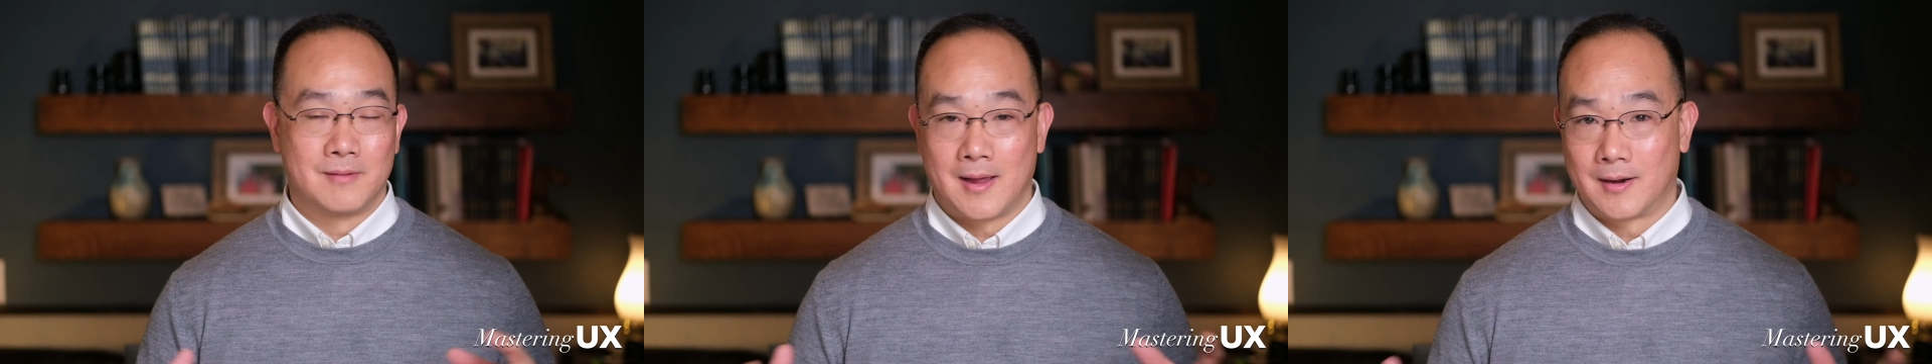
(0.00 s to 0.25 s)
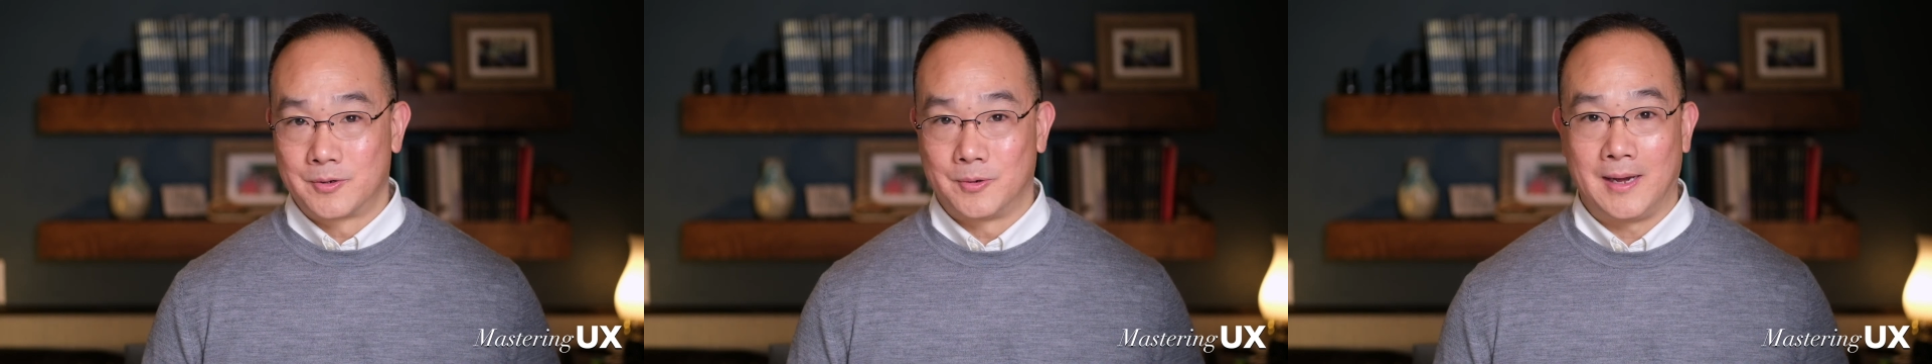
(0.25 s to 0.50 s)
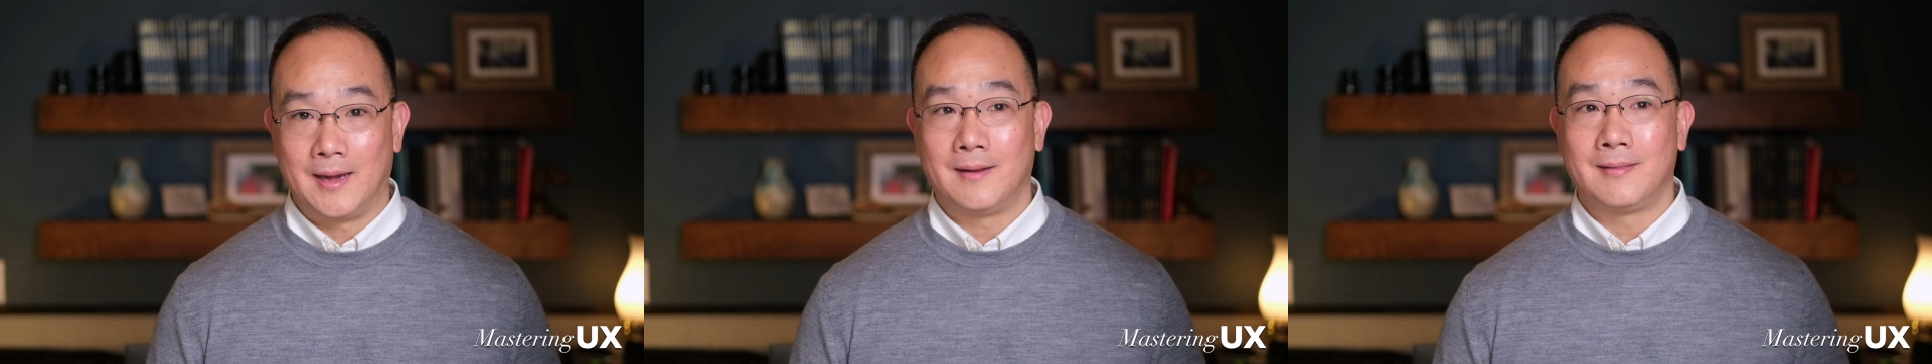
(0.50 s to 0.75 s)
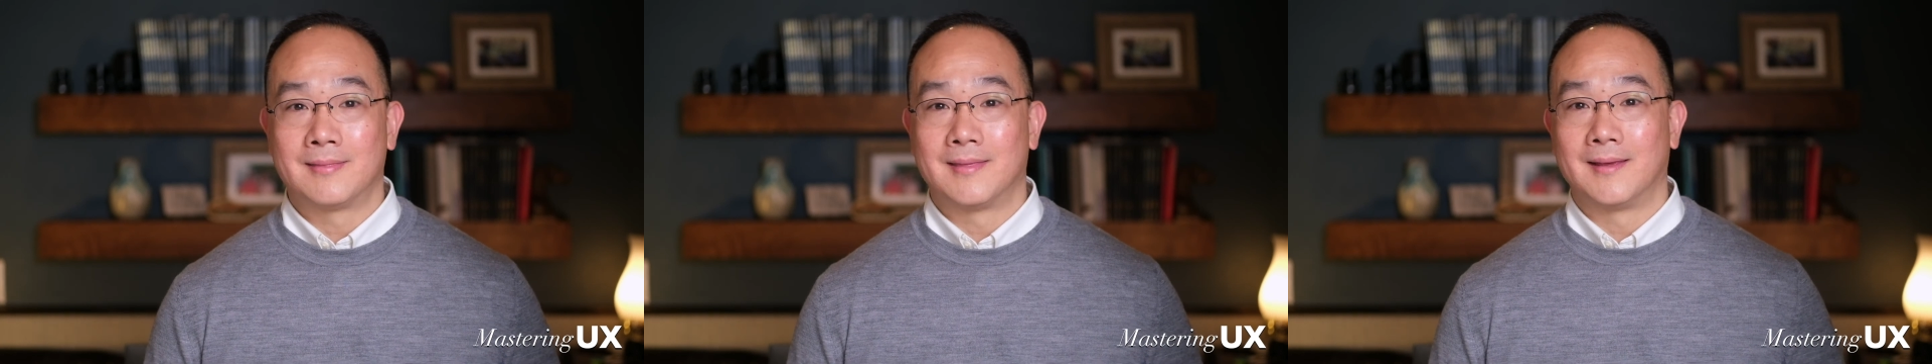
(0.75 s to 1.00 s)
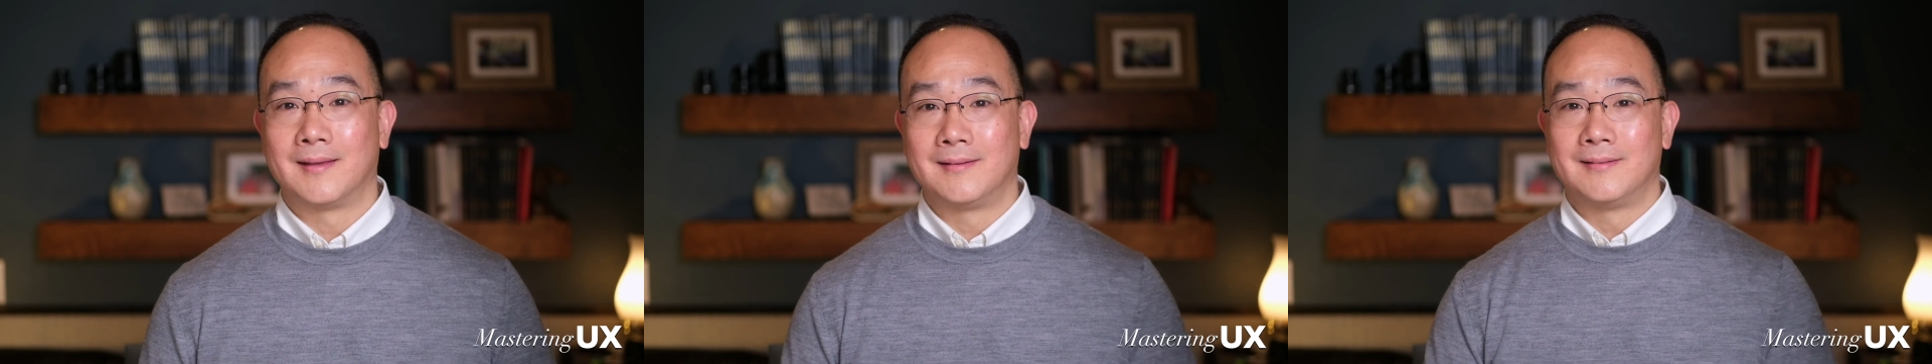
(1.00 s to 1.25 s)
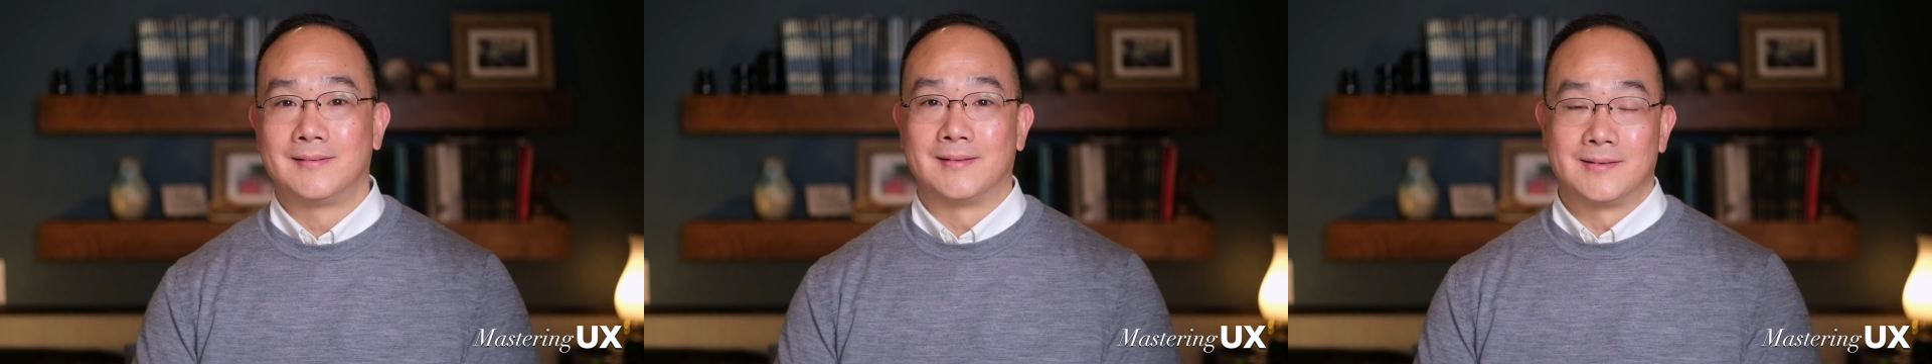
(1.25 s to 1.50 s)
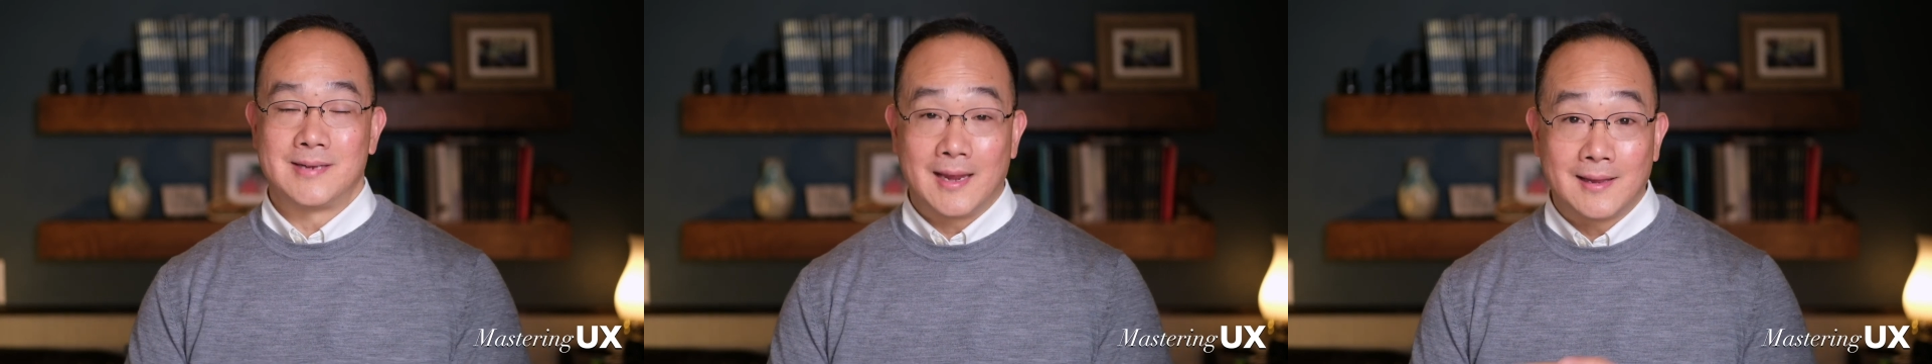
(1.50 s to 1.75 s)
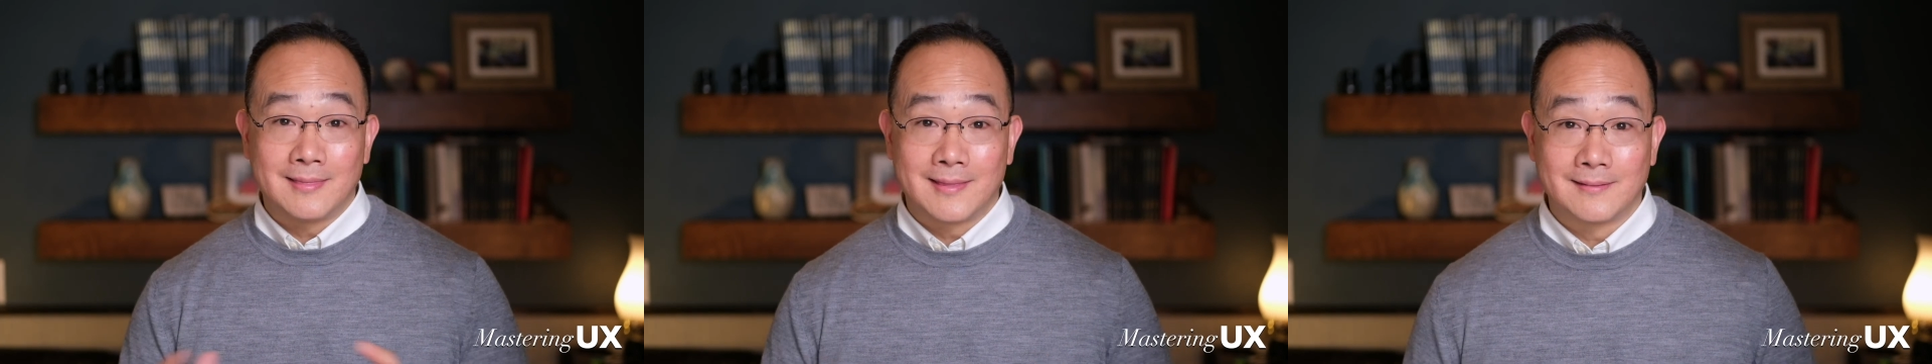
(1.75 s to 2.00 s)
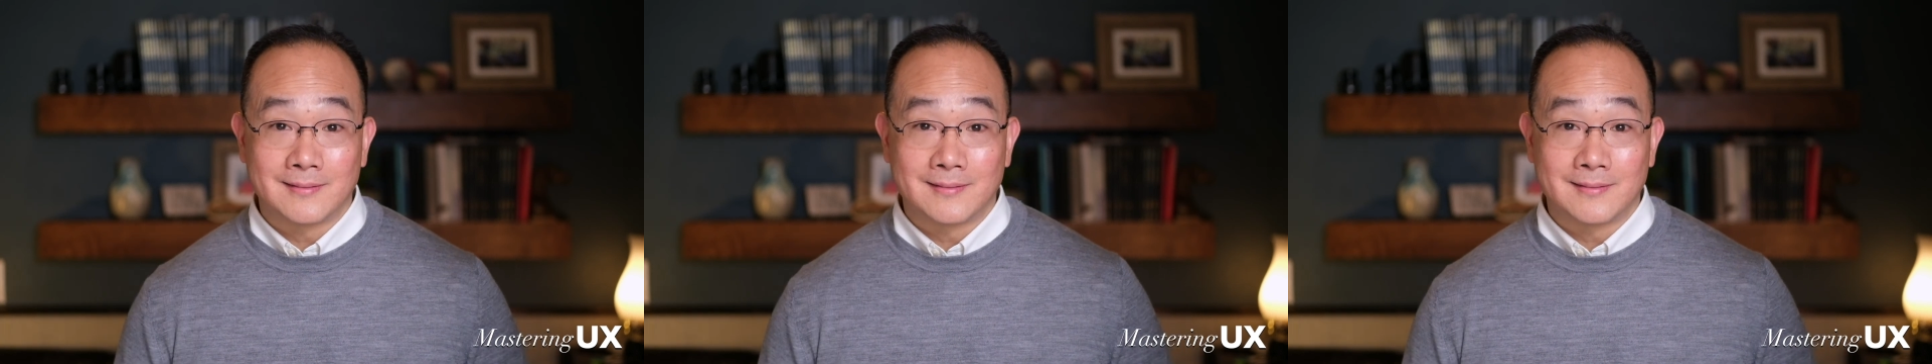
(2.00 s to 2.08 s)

creating things and taking things